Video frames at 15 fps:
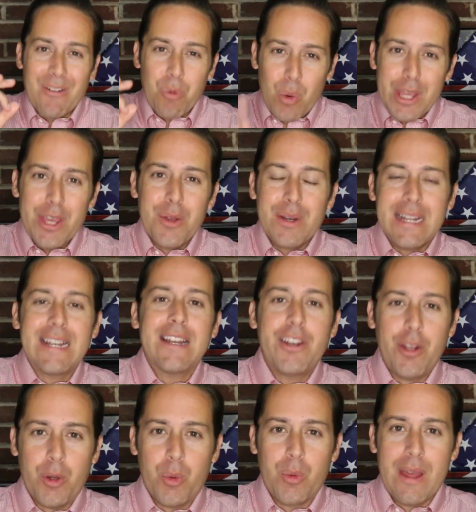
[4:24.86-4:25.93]
What you need to
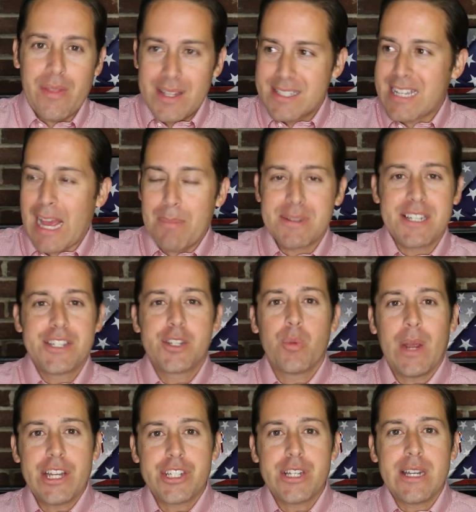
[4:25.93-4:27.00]
do in this type of
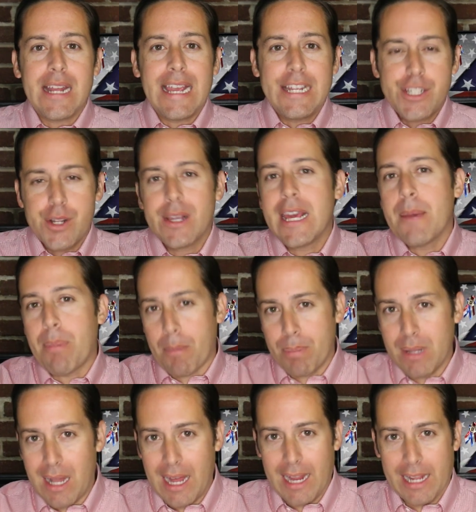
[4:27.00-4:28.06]
situation is you keep
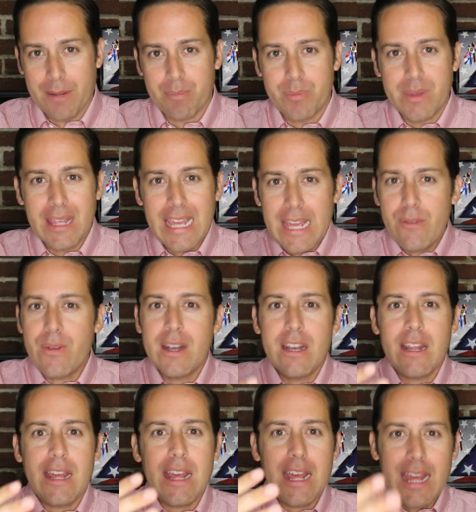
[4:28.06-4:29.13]
applying
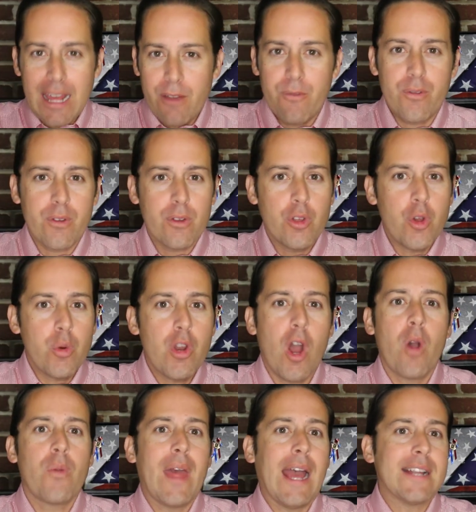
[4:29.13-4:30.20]
even if you
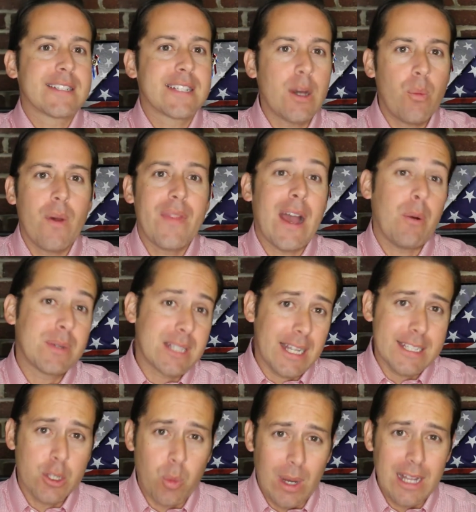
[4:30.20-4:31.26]
know that someone that
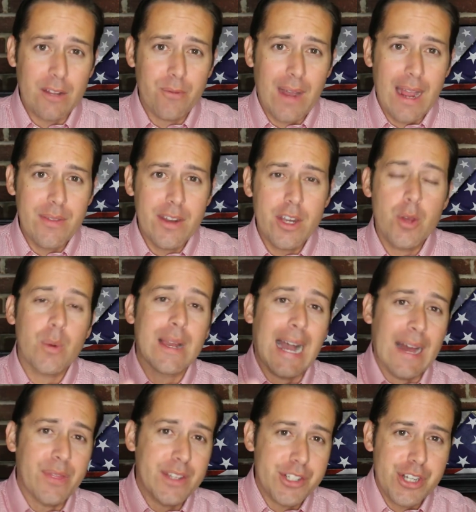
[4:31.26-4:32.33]
was less qualified than you
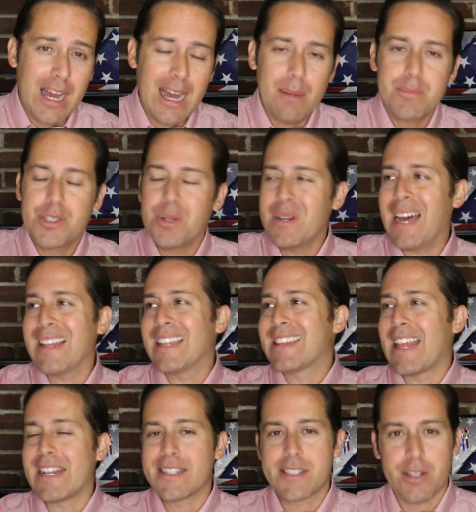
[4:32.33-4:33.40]
got the job, do not
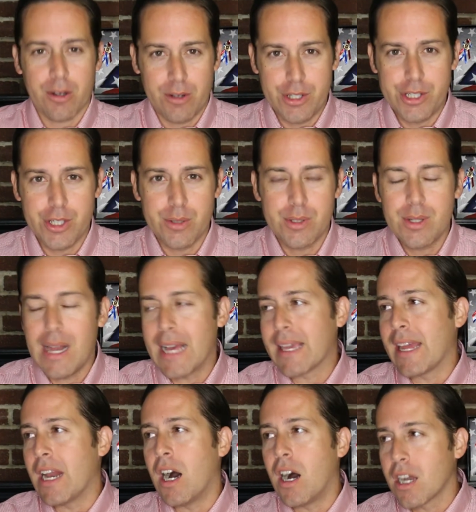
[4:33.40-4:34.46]
let that discourage you. Do
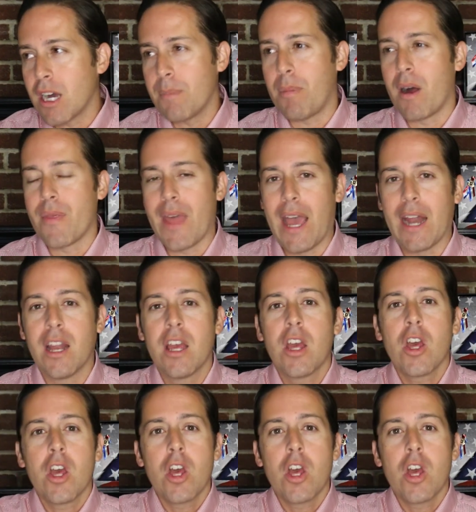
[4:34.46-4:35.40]
not get hung up on that.